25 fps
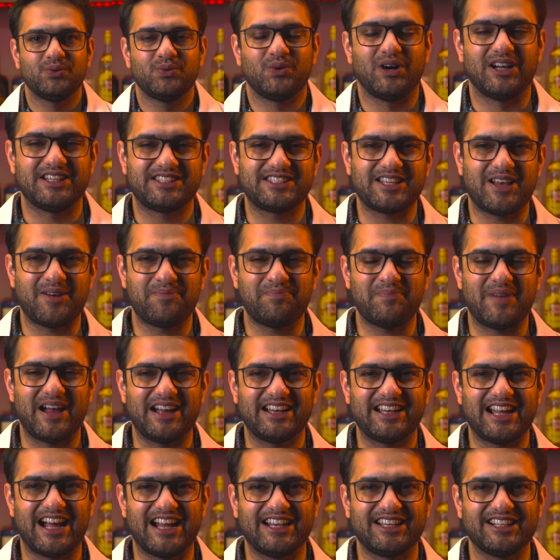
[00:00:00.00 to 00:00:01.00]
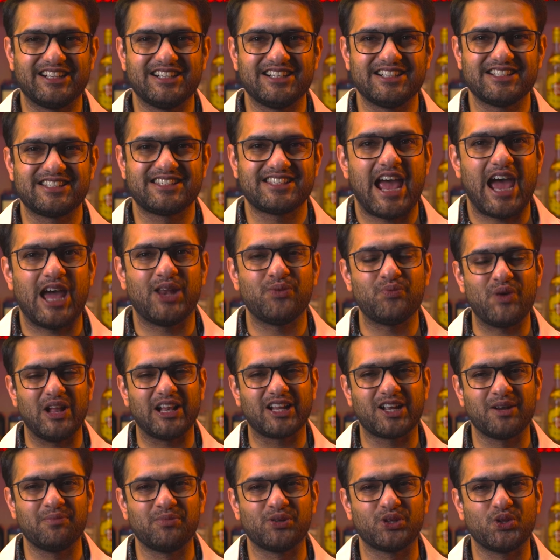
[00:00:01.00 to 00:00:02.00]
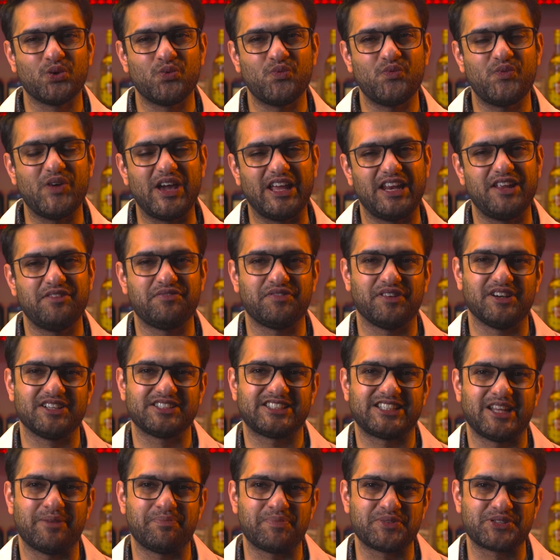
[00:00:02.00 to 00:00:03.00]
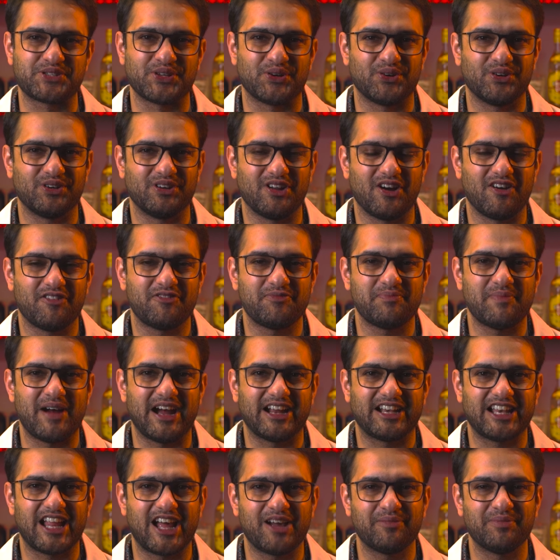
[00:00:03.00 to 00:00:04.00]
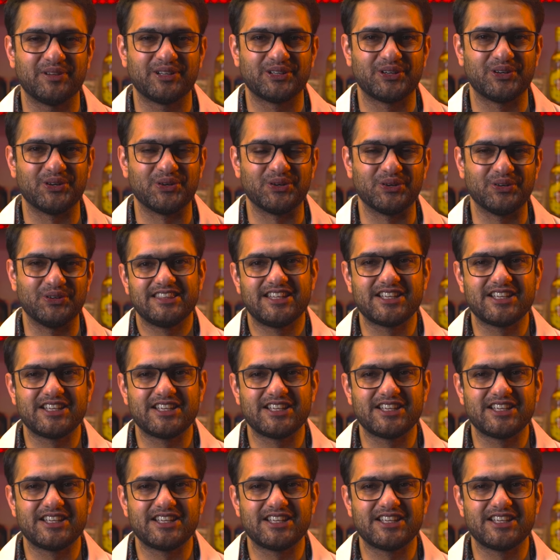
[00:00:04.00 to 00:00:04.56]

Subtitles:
What's up, Mad Hatters, and welcome to the very first episode of Mad Lab & Co.